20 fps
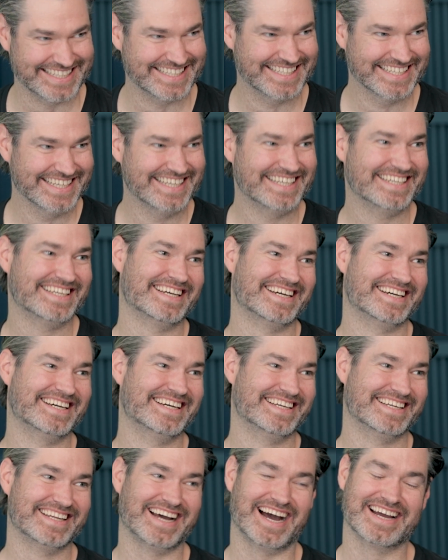Have you never seen
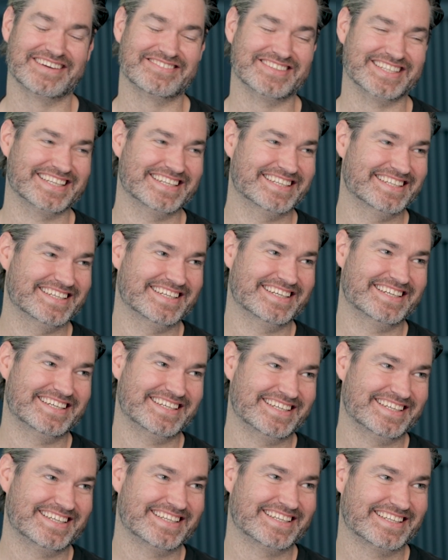it? Oh my God, it is.
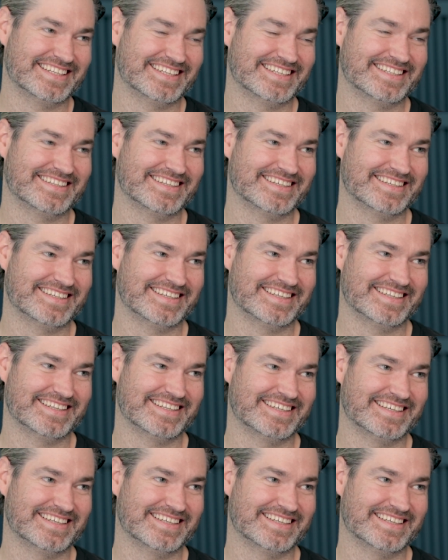Has anybody seen that movie?